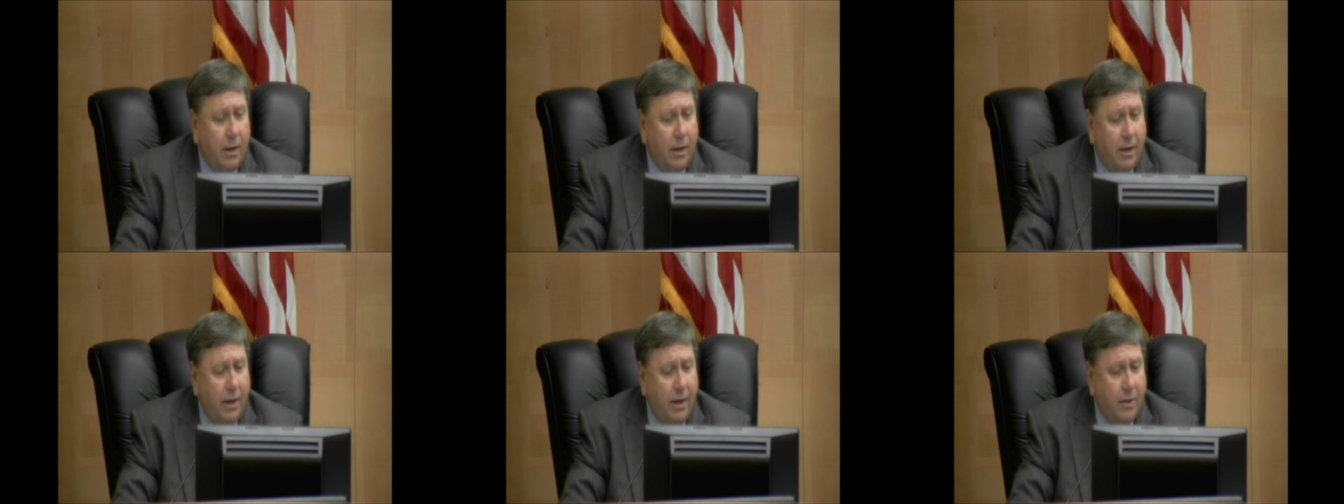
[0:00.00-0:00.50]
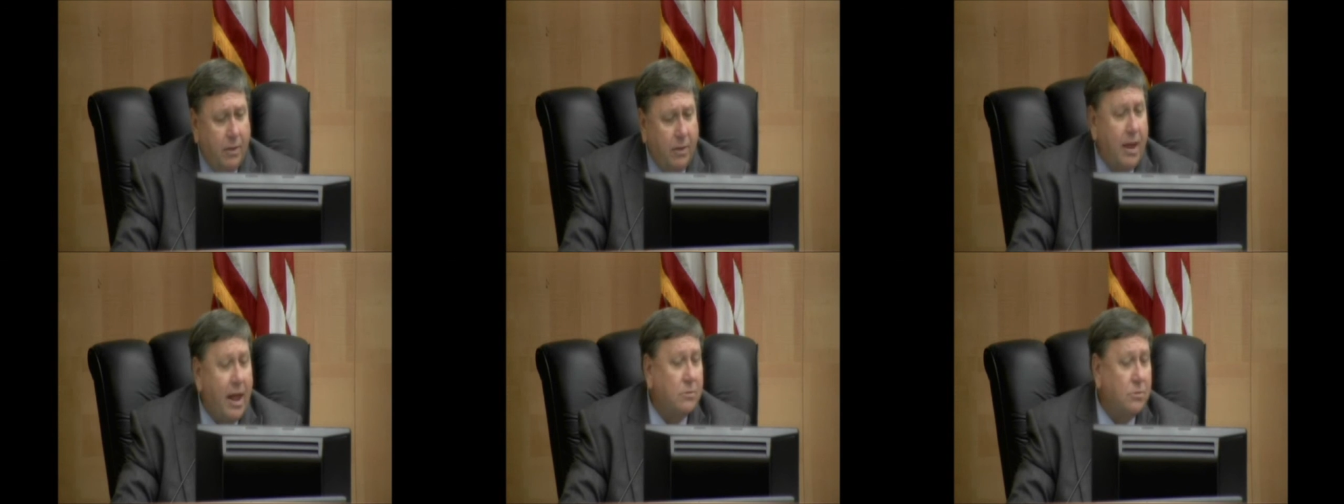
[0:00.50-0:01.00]
and the
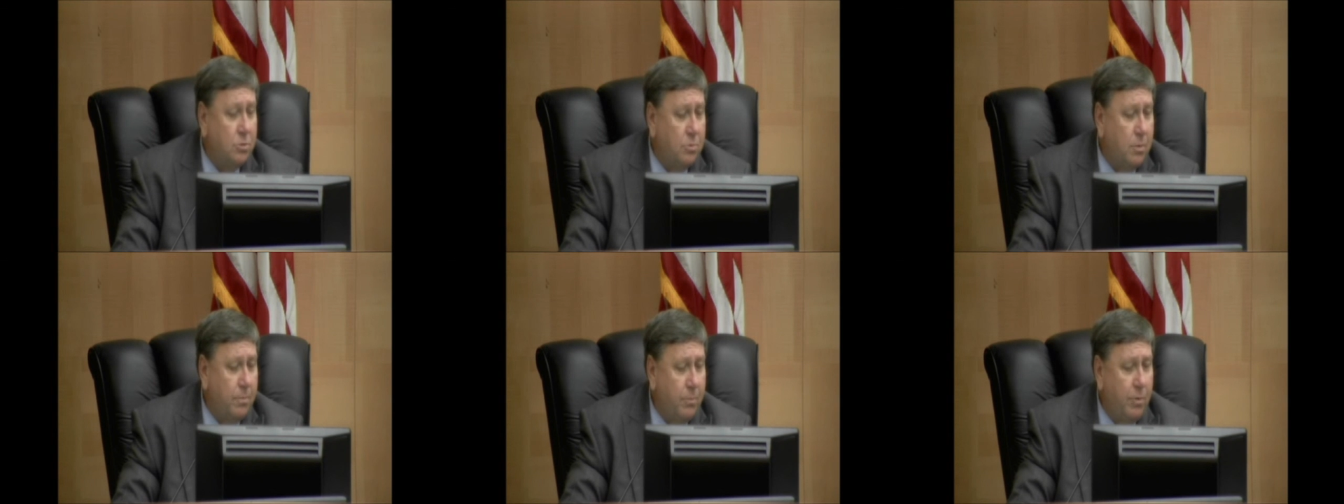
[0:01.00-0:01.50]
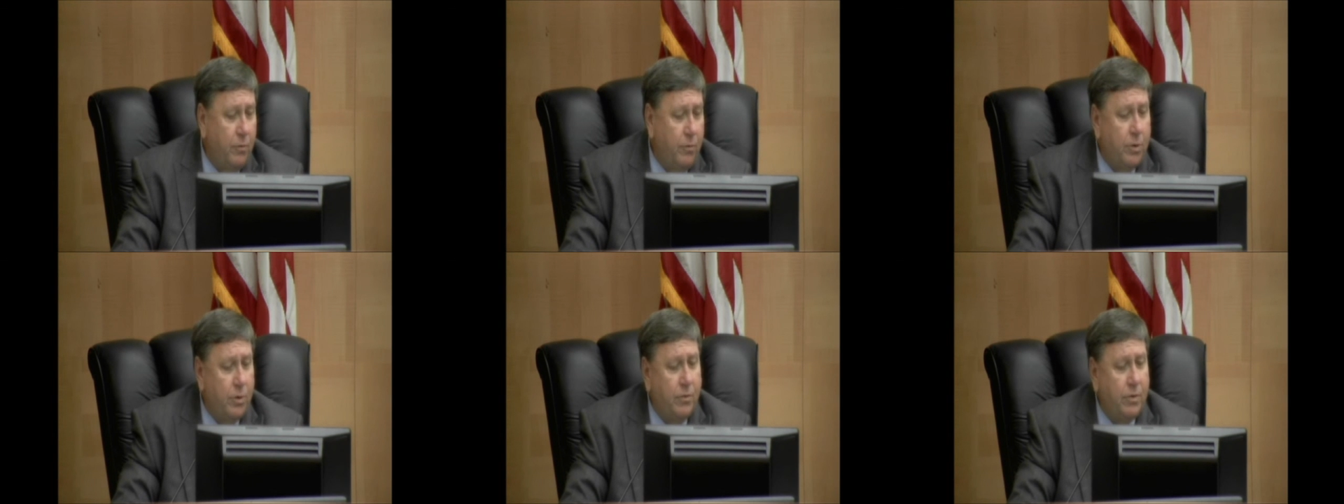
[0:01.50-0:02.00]
council's
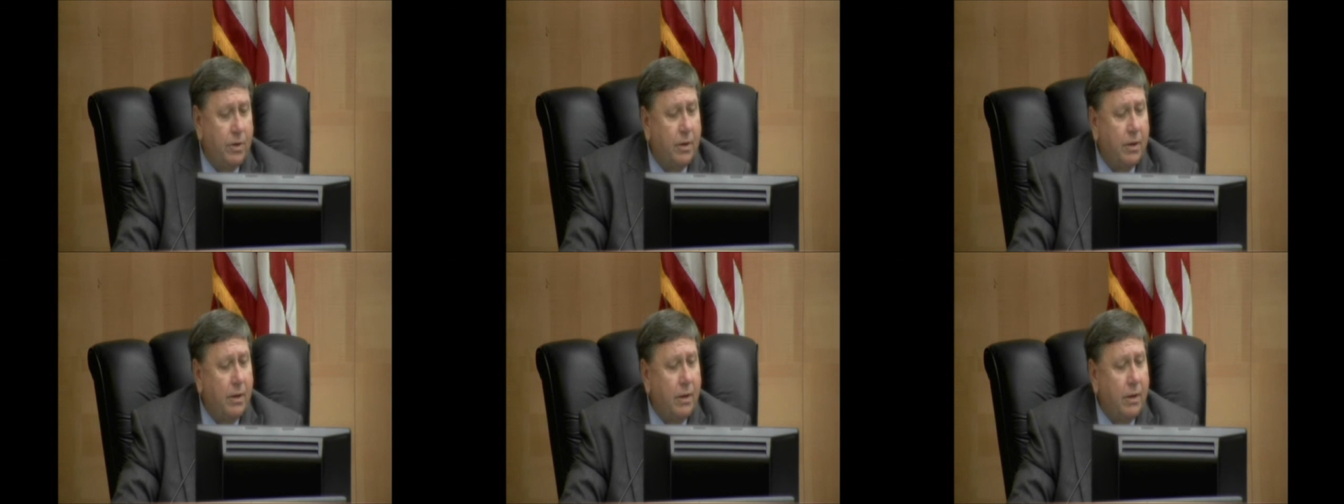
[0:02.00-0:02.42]
review of it.